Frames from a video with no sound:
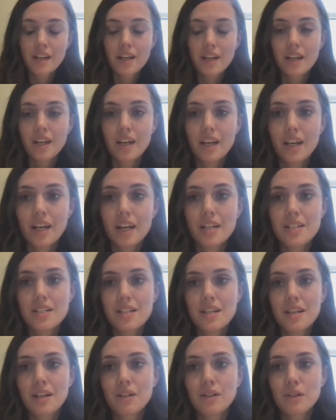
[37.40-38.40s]
It
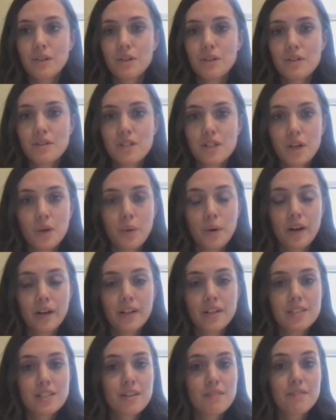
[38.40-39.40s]
includes
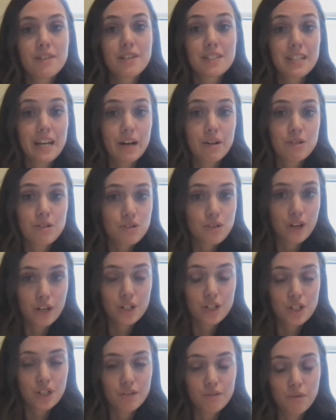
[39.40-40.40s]
awareness of the sound
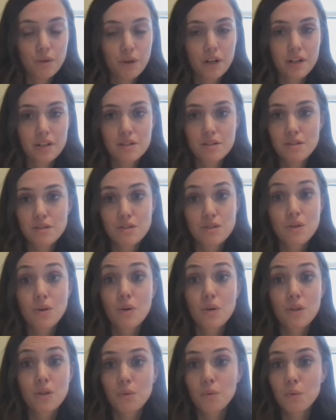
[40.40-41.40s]
structure of words, so
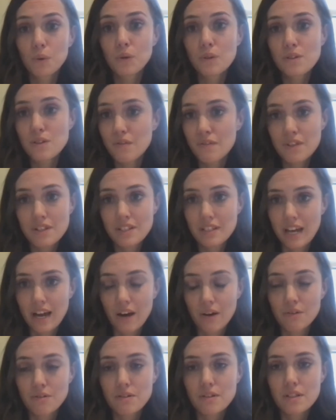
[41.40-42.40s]
the rules of the
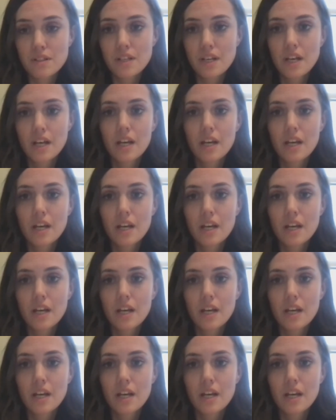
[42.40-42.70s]
sounds,